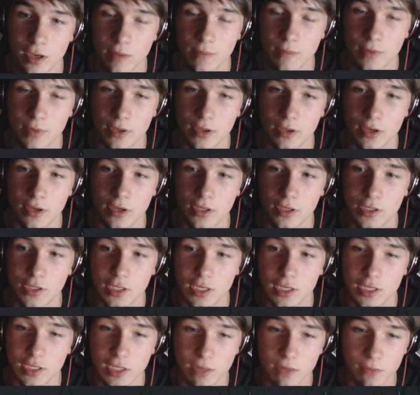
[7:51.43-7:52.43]
because
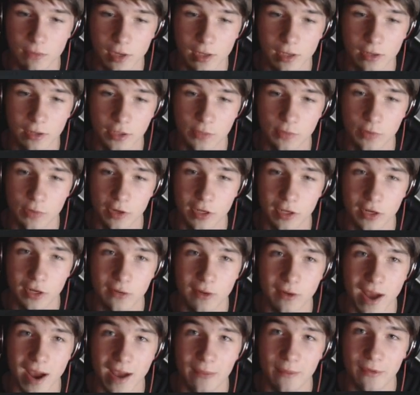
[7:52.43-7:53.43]
it generally looks pretty
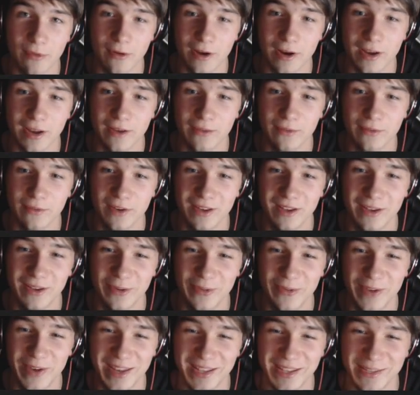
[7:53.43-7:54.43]
crap, right?
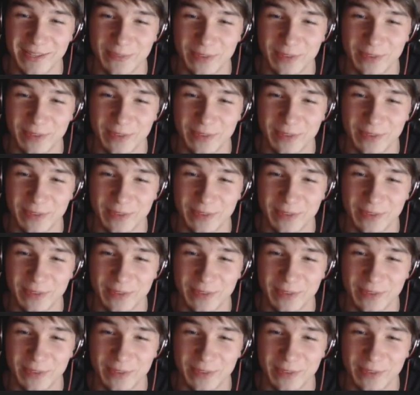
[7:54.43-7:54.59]
When it's